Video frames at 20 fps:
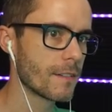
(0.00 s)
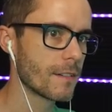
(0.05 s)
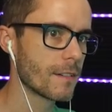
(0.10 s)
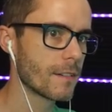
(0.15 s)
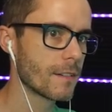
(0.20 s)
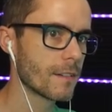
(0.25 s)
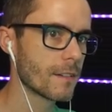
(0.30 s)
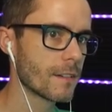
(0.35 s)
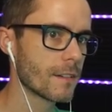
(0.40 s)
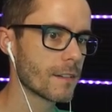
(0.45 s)

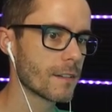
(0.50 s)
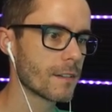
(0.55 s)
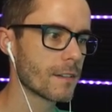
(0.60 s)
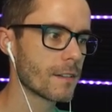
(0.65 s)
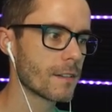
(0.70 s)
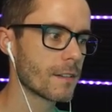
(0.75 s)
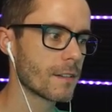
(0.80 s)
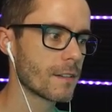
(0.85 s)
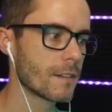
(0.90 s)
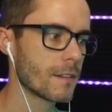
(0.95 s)

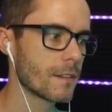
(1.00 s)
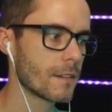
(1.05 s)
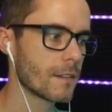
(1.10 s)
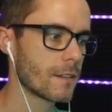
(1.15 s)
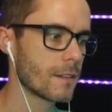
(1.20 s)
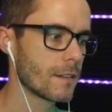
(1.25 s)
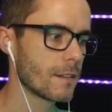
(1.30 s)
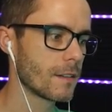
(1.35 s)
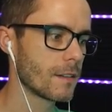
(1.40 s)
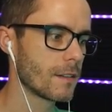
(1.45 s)

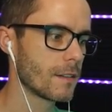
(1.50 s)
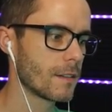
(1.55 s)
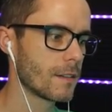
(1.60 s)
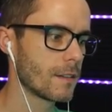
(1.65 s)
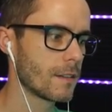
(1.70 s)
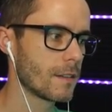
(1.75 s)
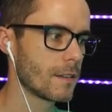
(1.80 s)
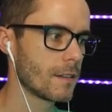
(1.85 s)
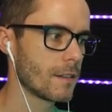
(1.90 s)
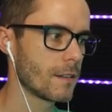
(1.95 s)

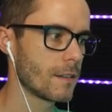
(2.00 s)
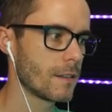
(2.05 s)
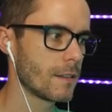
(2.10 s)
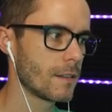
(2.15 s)
(no one is talking)